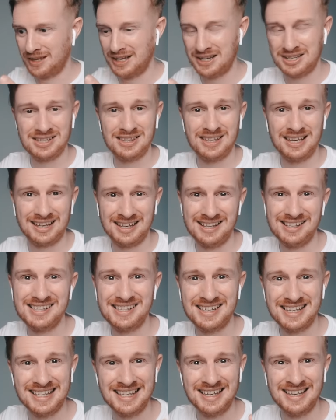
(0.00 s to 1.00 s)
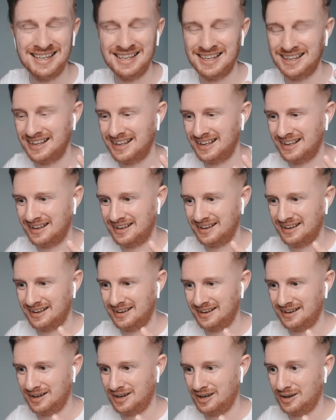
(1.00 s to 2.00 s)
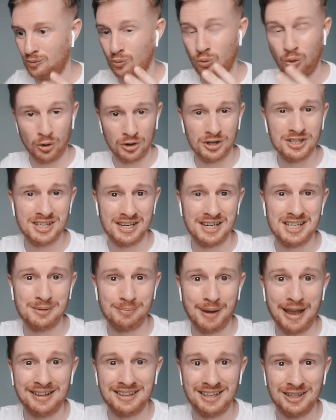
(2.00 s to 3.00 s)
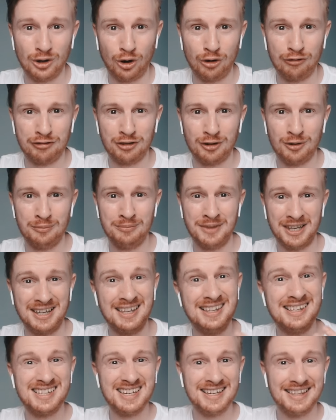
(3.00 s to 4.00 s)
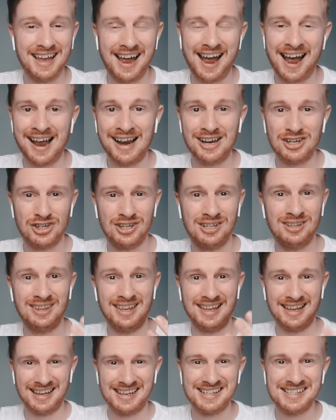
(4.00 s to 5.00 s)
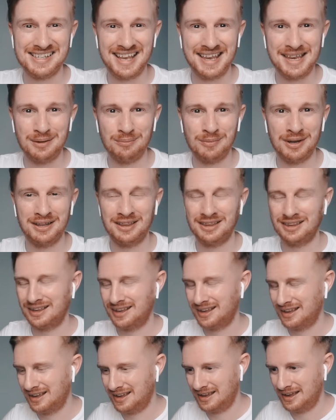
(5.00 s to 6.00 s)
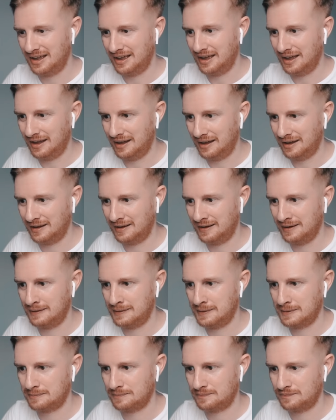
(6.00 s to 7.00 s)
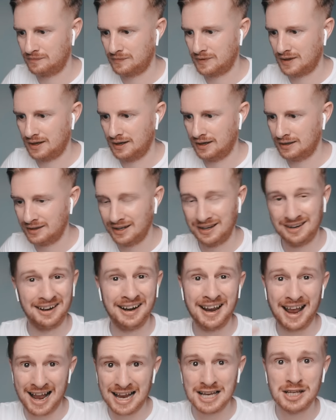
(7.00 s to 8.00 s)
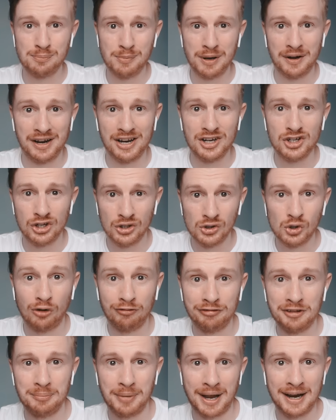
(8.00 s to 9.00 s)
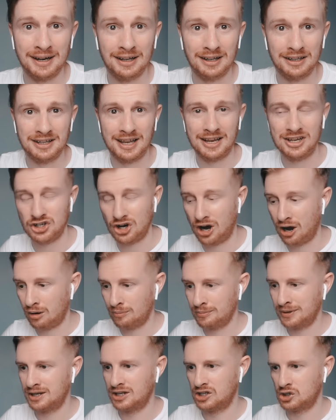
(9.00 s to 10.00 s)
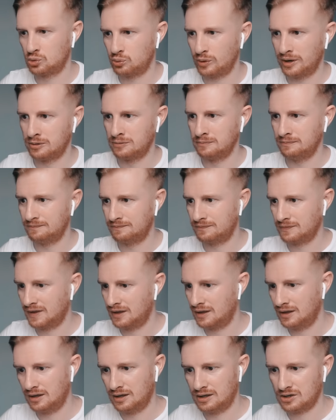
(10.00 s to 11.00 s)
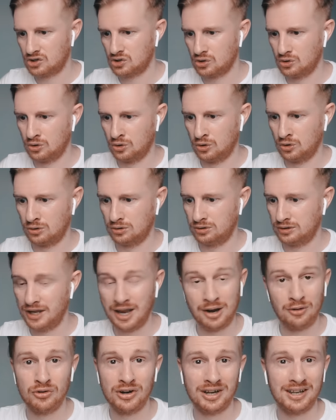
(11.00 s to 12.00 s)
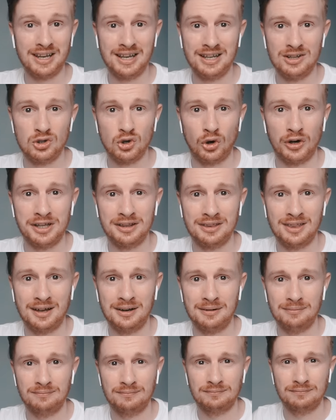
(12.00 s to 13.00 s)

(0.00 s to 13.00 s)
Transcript: this they can see what's expected of them. They can see the action, the excitement, and the great aspirations of the Bangladesh Army as well. So yeah, I really enjoyed that.